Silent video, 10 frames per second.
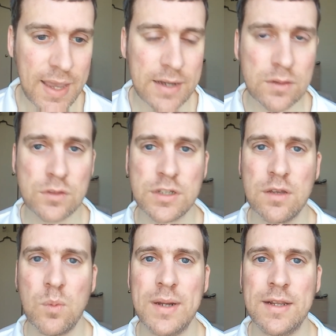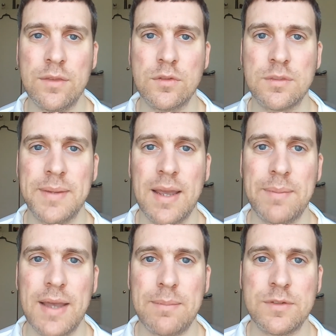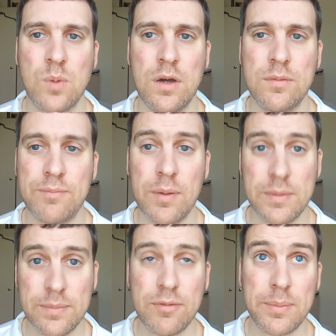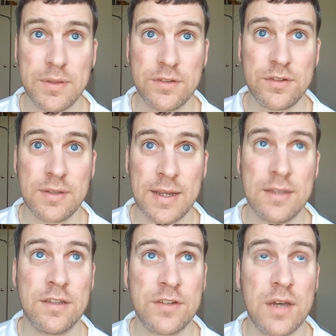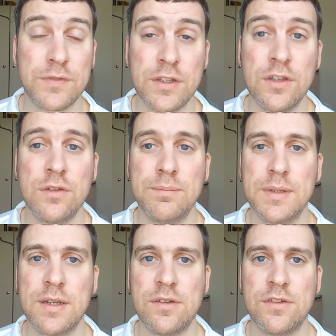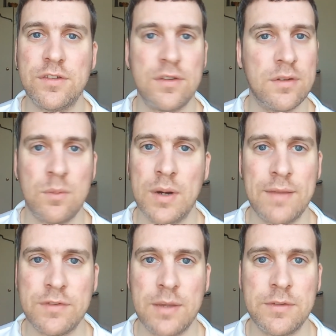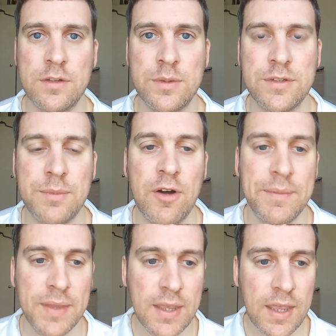And also weekly thoughts will be coming up as well, probably this later this afternoon, because I won't have time to do it tomorrow.